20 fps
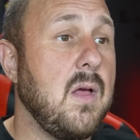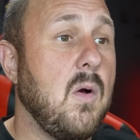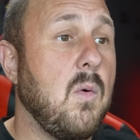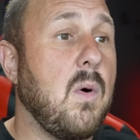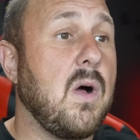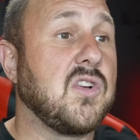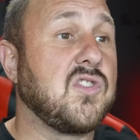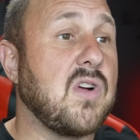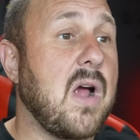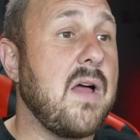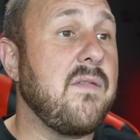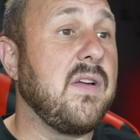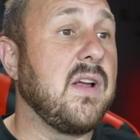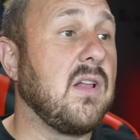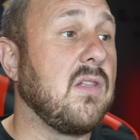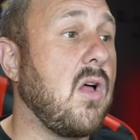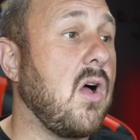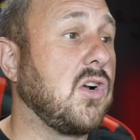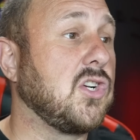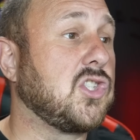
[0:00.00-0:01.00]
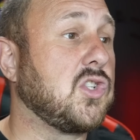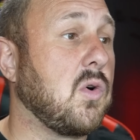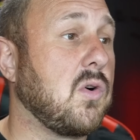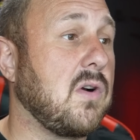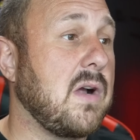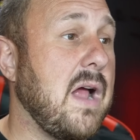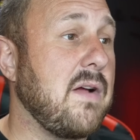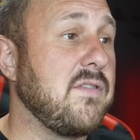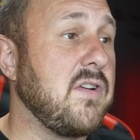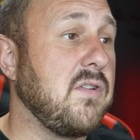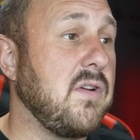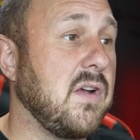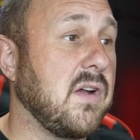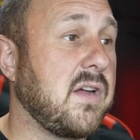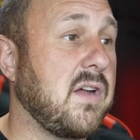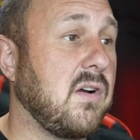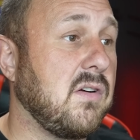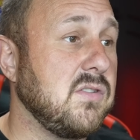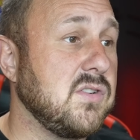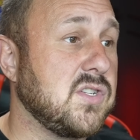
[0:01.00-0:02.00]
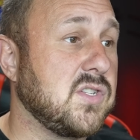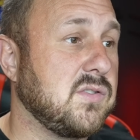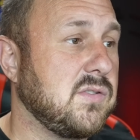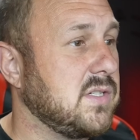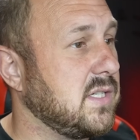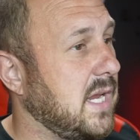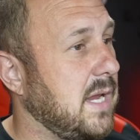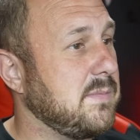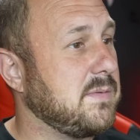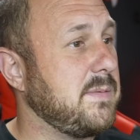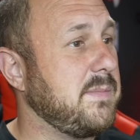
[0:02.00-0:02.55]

While driving along Shorter Avenue near Curtin Street,